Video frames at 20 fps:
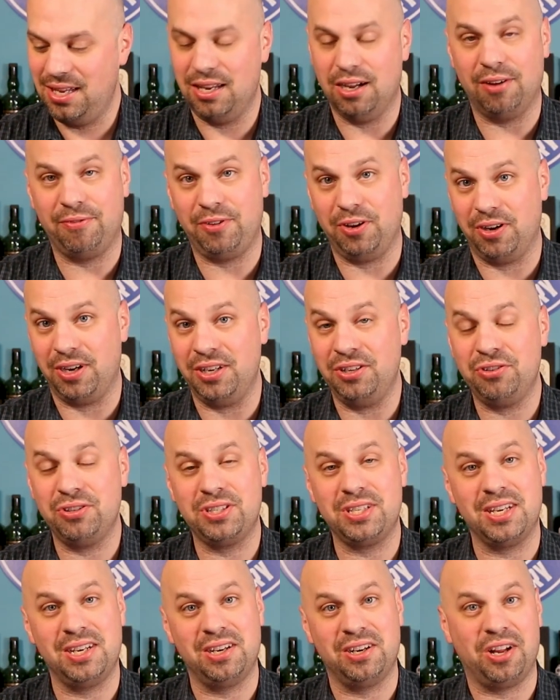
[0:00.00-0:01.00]
Now if you're
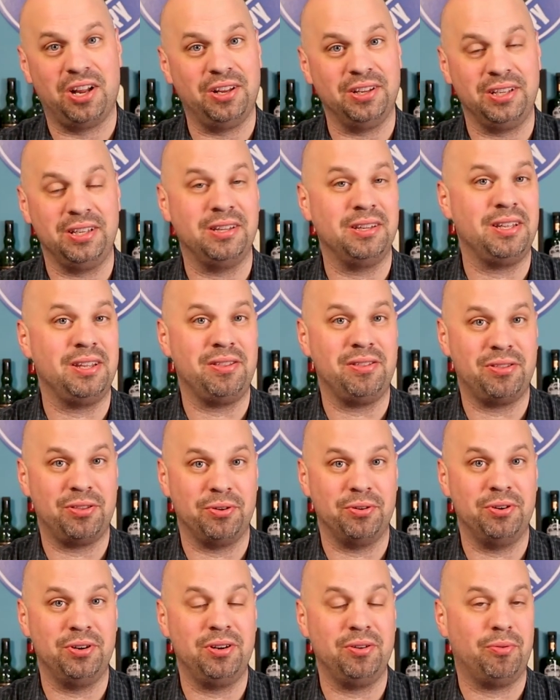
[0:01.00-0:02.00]
interested at all in the
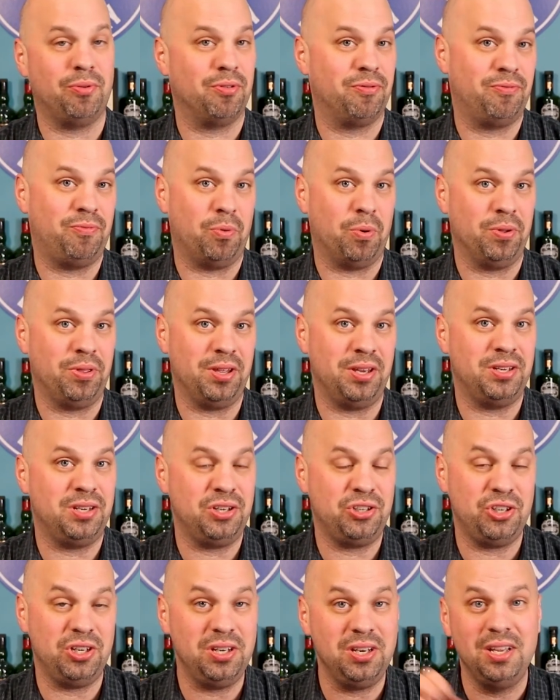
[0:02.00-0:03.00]
third or fourth
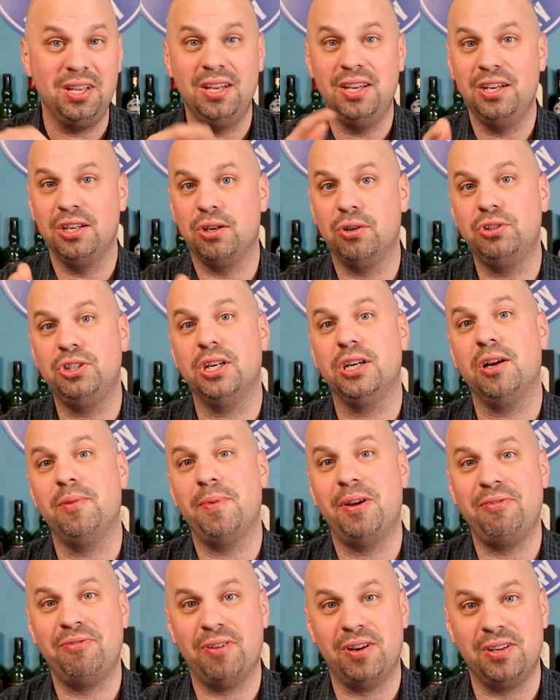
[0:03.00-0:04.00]
edition, go check out
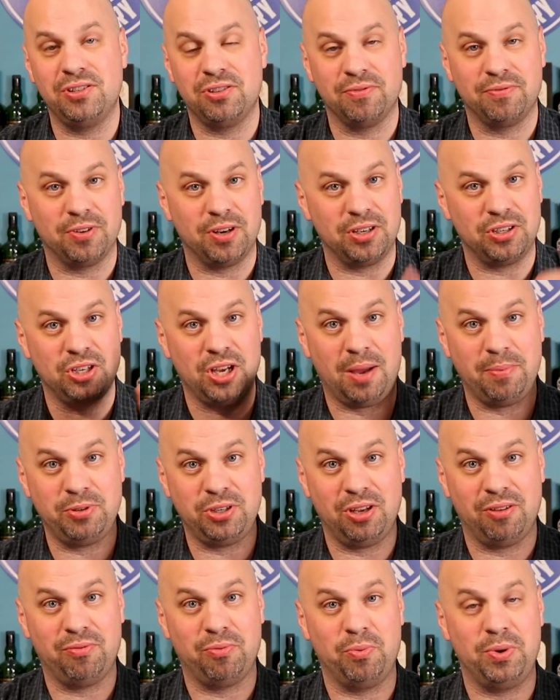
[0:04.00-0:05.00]
my friends over at Top
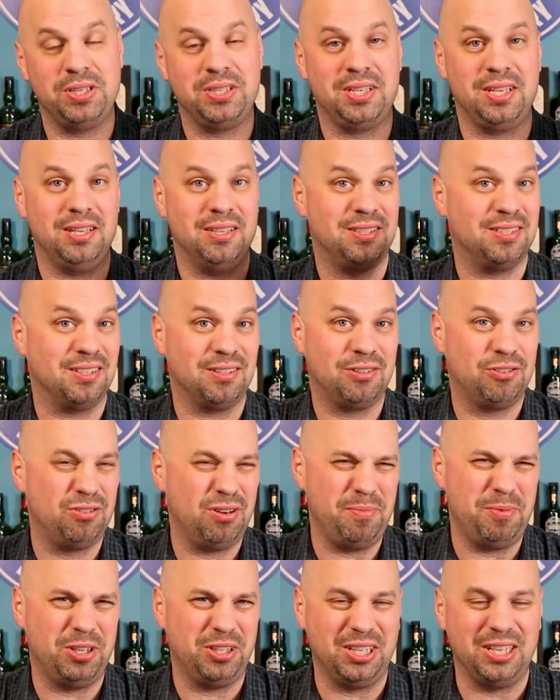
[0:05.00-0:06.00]
Shelf Whiskey. It's a
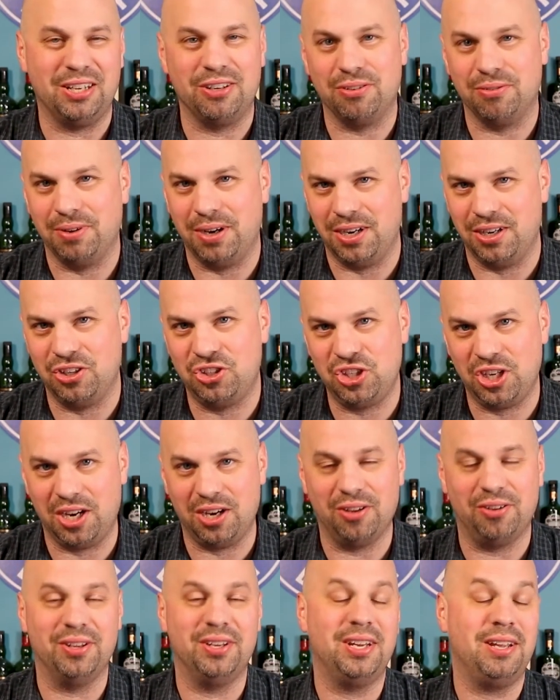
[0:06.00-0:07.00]
criminally underrated
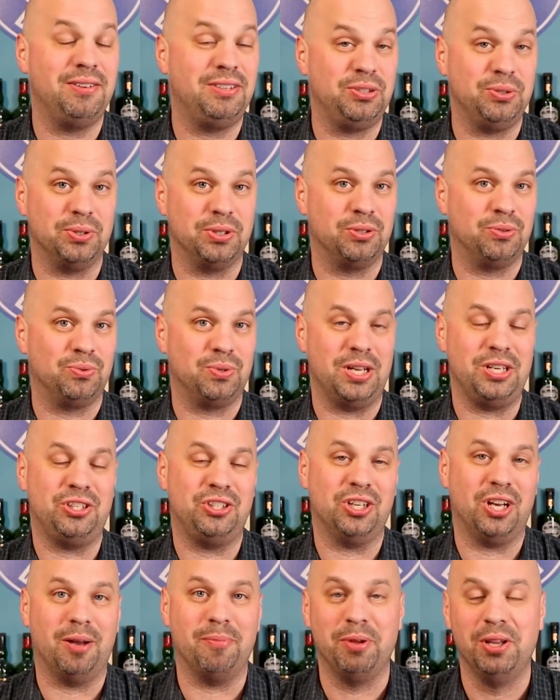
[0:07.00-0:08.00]
channel and they do a great
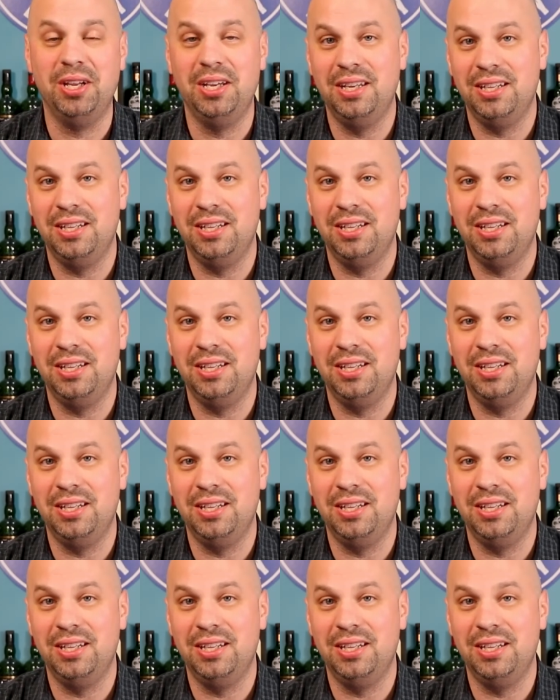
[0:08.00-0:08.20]
job.